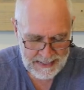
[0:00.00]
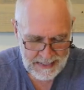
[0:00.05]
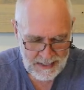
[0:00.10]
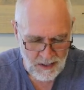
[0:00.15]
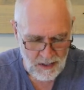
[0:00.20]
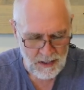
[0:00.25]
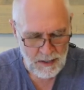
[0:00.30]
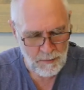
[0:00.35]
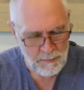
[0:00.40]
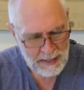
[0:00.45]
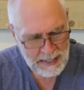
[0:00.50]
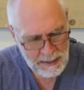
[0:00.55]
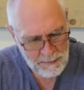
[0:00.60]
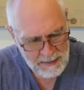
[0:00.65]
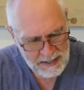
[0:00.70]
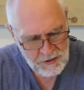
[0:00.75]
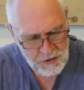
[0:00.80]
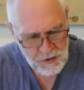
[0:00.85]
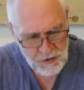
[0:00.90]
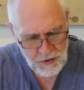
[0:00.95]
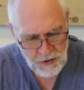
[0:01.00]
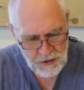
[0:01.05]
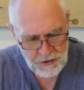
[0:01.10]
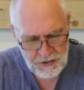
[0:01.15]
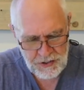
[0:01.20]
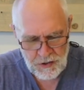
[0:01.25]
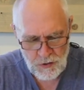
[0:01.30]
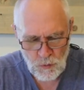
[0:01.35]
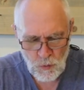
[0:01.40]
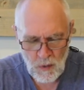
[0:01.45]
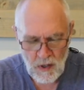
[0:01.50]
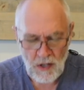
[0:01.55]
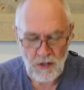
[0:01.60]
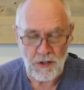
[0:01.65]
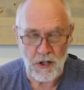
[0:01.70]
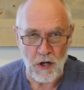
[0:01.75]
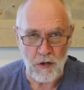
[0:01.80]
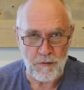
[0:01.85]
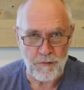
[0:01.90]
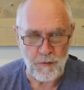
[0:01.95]
Well, a man in my church is well
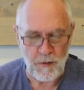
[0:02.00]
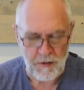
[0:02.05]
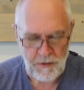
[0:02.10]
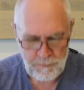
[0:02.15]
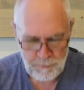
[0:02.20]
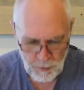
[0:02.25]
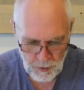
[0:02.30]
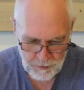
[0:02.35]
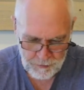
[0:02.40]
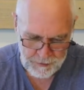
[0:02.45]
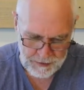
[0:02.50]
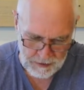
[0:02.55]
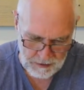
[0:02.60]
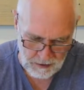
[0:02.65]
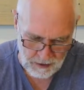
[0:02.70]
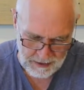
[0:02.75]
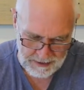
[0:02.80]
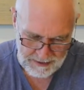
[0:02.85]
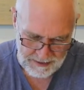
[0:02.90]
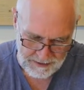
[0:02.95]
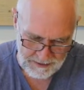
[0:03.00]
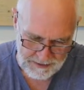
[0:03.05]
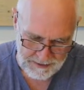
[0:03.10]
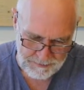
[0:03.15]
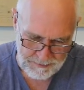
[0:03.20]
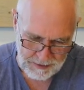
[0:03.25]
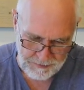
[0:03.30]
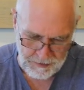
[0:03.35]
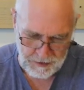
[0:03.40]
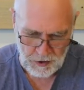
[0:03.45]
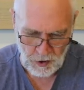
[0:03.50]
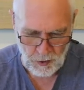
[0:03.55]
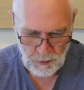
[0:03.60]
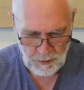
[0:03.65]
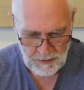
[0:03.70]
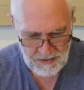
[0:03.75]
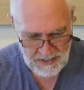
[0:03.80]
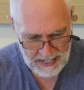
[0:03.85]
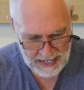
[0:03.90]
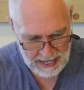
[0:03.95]
known for his perfect gardens. If you go to
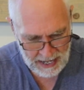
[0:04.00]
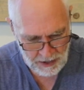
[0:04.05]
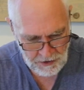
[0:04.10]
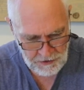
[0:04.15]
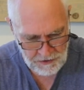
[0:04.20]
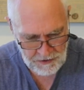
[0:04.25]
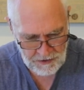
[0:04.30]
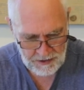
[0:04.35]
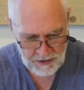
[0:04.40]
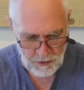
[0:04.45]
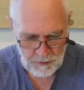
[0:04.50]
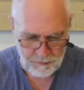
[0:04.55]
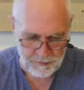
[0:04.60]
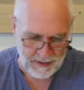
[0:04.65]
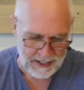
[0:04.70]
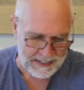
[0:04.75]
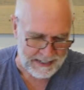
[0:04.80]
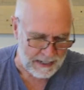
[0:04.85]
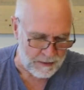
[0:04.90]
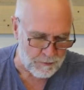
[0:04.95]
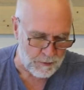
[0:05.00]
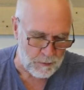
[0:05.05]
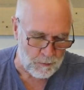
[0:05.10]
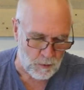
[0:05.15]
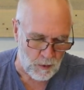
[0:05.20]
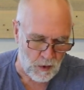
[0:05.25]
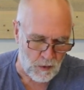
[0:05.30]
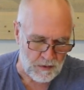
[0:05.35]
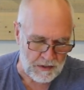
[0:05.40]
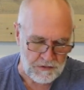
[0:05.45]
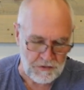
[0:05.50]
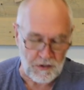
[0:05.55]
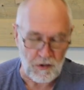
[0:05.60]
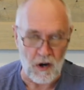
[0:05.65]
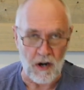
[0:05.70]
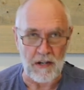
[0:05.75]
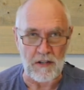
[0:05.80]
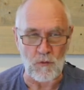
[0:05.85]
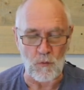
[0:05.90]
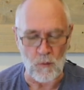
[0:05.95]
his house, you'll find every row in his
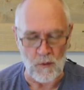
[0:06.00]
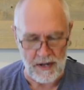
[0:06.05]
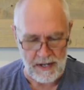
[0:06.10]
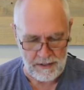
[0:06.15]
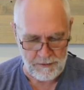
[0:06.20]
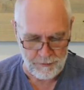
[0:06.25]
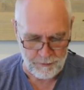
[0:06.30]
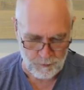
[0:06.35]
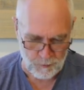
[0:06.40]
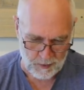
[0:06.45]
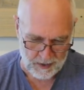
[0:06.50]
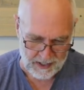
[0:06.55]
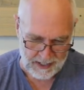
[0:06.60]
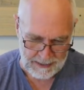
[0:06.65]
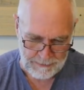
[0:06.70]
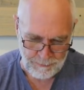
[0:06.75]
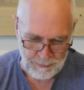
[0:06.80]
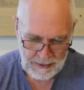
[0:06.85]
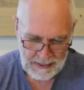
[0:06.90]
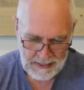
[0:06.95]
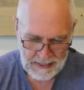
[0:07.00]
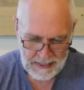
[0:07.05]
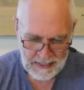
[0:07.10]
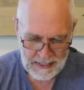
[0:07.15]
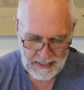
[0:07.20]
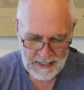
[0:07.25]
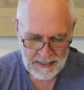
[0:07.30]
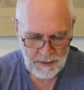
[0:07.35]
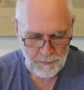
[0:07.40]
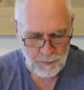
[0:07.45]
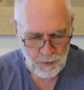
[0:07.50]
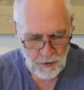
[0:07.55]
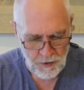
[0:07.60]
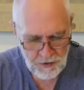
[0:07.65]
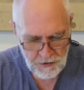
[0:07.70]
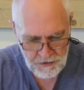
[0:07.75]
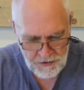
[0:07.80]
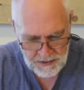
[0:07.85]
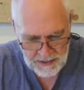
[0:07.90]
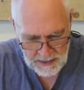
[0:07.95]
garden weed-free. The
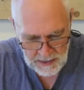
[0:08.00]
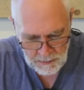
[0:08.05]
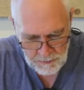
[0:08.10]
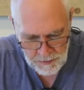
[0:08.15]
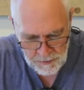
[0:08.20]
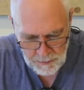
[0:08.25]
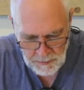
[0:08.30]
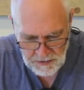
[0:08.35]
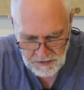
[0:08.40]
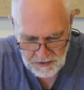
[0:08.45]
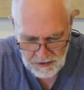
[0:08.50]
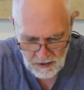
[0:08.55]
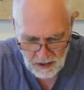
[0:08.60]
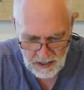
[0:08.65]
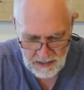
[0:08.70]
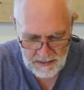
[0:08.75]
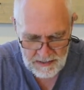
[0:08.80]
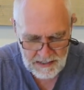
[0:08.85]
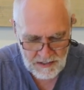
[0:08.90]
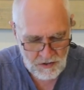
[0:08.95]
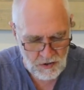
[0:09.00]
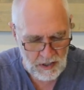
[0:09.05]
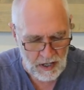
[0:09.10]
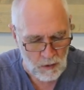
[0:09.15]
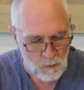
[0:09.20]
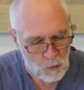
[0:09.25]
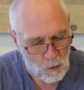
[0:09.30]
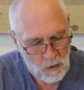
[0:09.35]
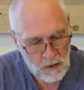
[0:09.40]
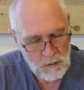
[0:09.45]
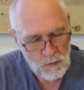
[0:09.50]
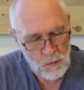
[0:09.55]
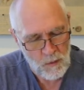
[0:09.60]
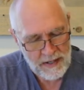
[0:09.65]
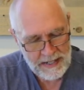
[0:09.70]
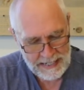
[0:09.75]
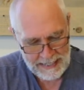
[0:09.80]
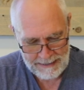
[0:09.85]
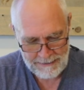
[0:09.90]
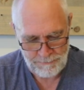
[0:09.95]
produce that comes from his garden is
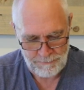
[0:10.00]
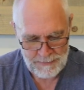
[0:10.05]
award-winning.